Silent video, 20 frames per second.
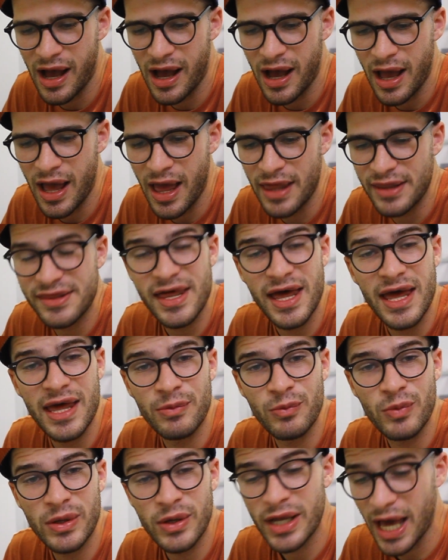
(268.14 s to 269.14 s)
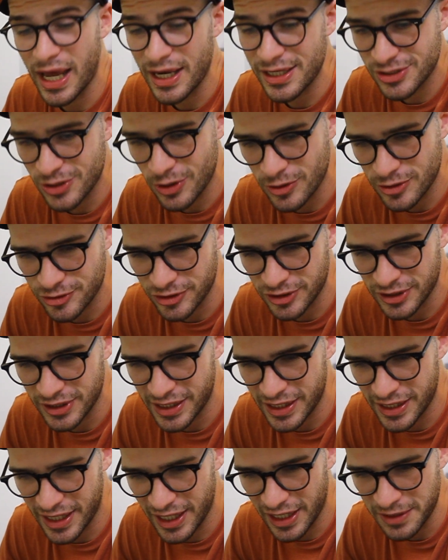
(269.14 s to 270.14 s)
And then we got into Ultra
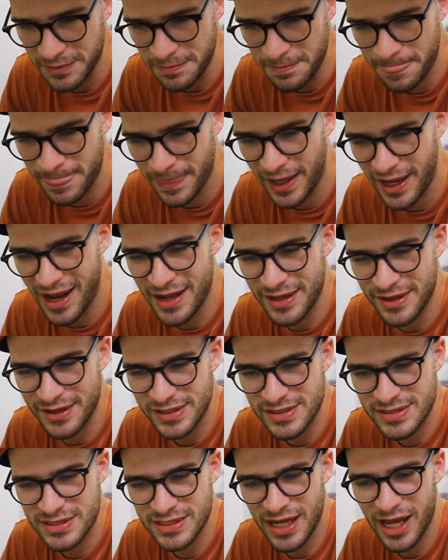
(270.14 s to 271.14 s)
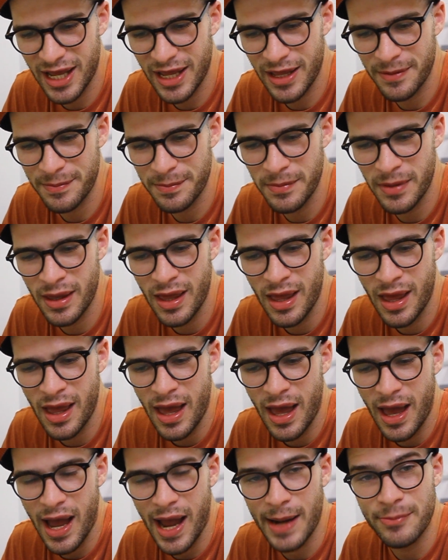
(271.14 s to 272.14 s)
League again, and this time
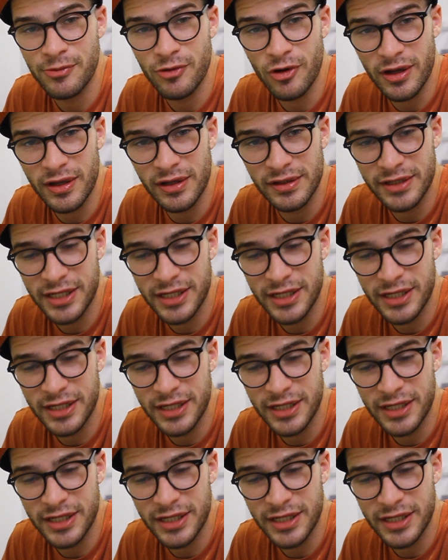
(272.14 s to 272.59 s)
I brought